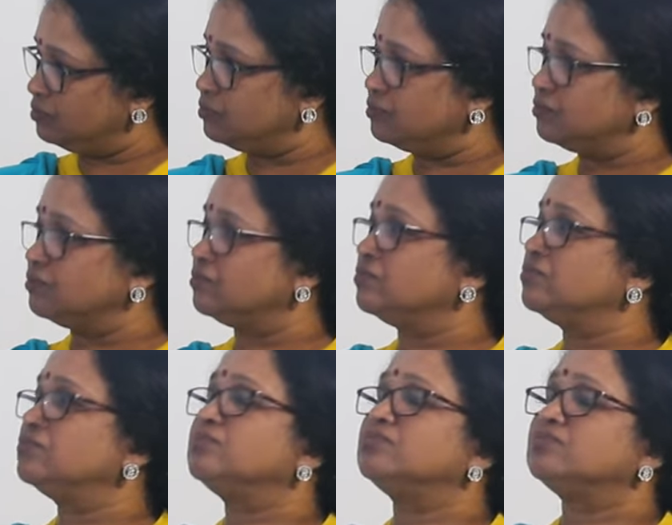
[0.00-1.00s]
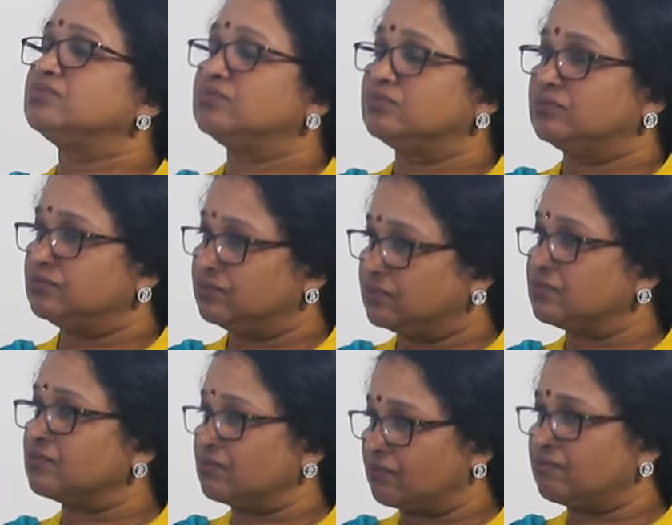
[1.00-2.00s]

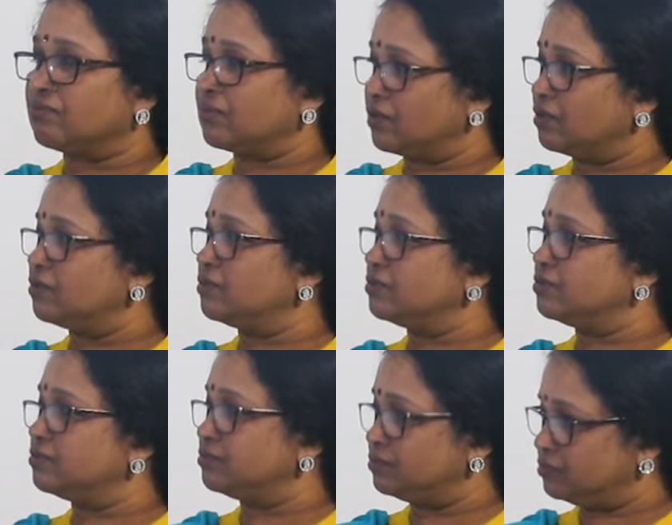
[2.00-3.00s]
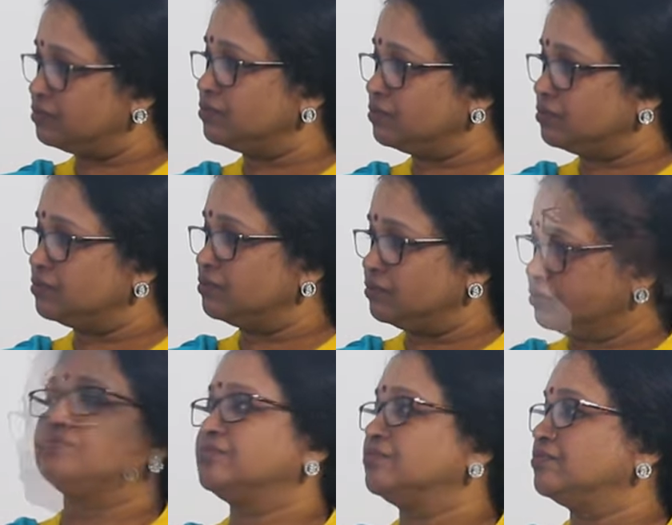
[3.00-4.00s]

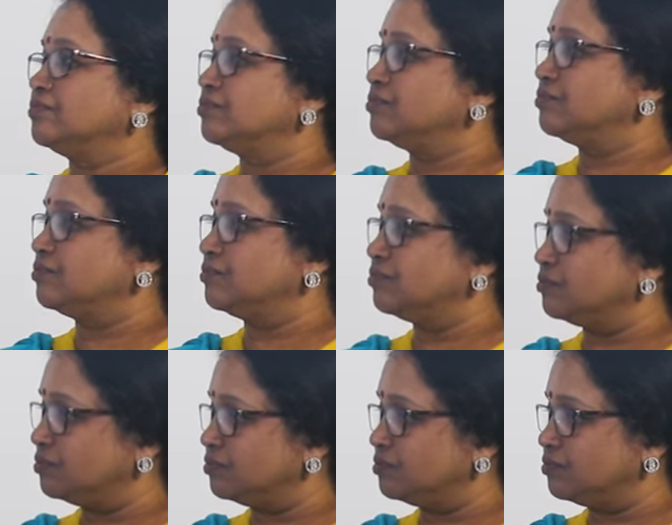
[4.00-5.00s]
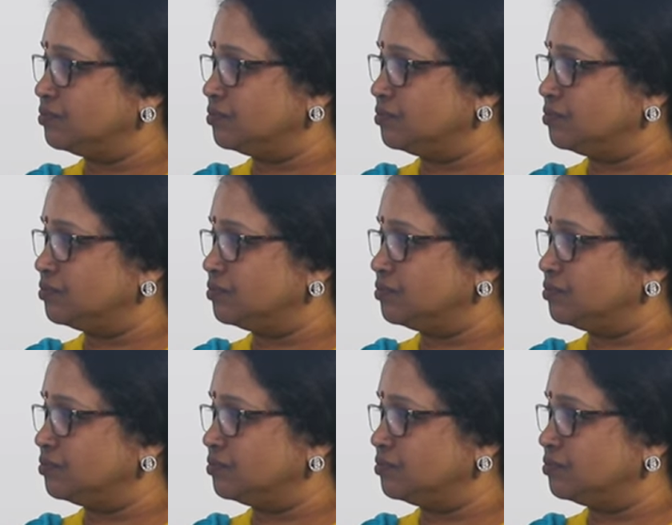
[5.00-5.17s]
(silent)